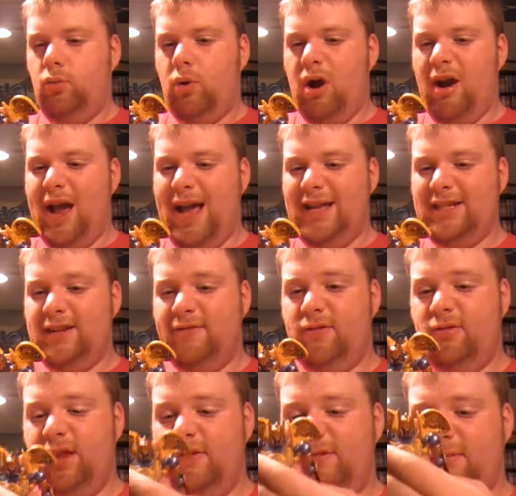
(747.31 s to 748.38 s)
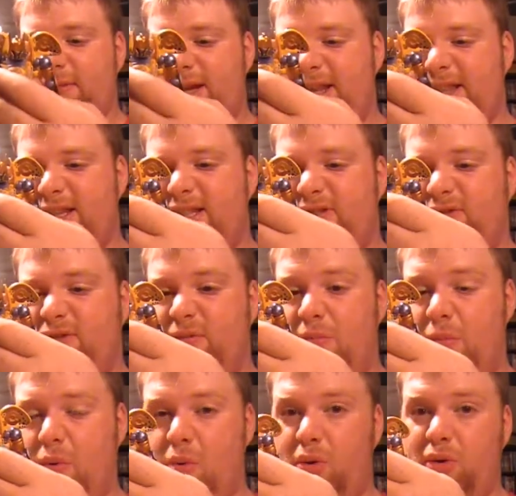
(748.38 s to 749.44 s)
Whereas if you left him like this for
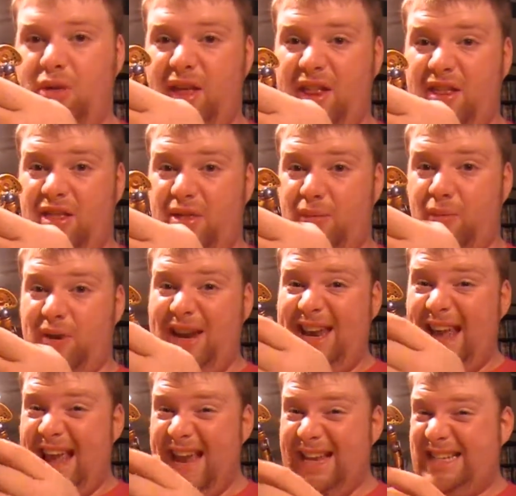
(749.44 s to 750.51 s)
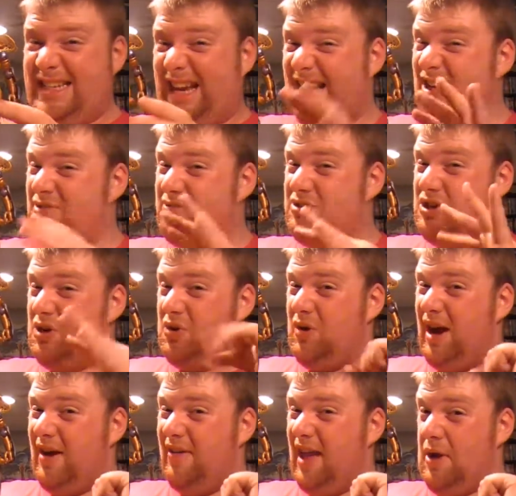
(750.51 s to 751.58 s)
more than 3 days, I don't know
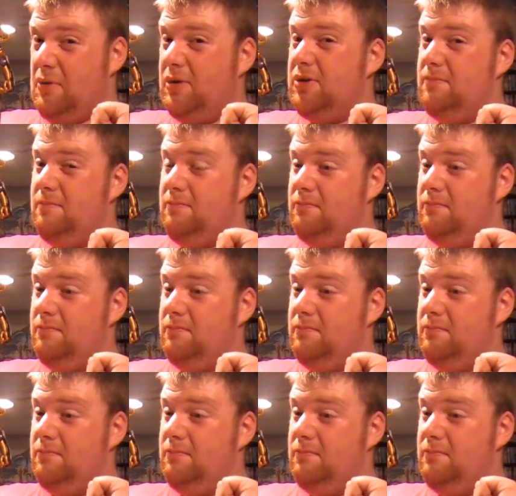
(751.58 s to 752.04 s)
how that would